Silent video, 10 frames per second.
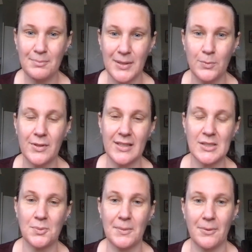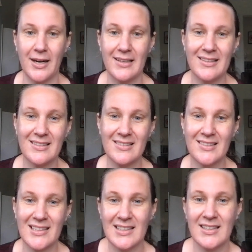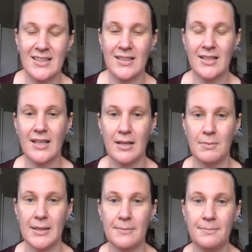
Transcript: be with us, we pray. Amen.